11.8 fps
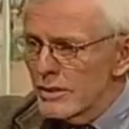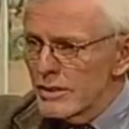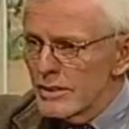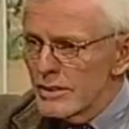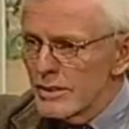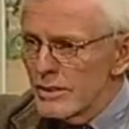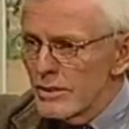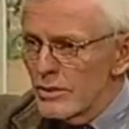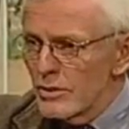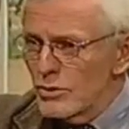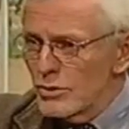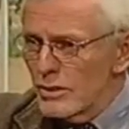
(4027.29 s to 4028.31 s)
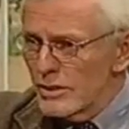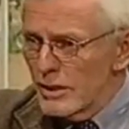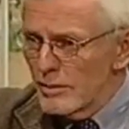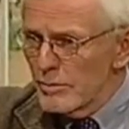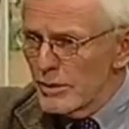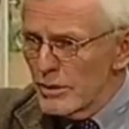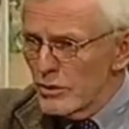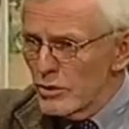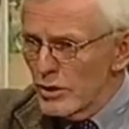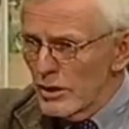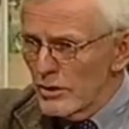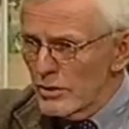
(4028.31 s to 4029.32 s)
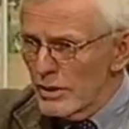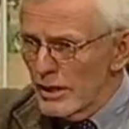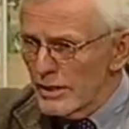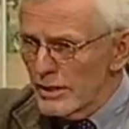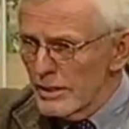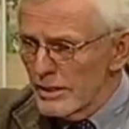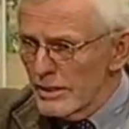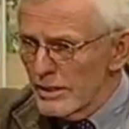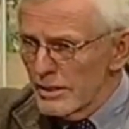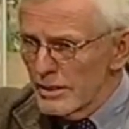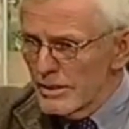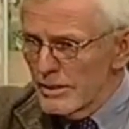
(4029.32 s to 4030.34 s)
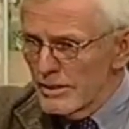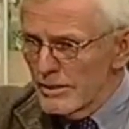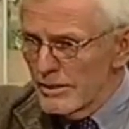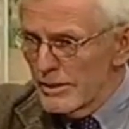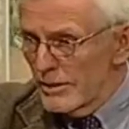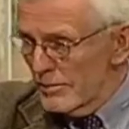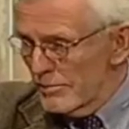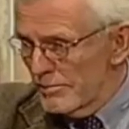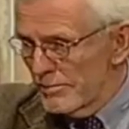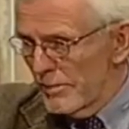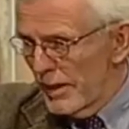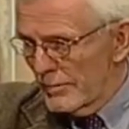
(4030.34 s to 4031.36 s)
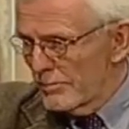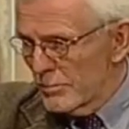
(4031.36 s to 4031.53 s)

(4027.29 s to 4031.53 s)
that you used this empty chair technique, and I'm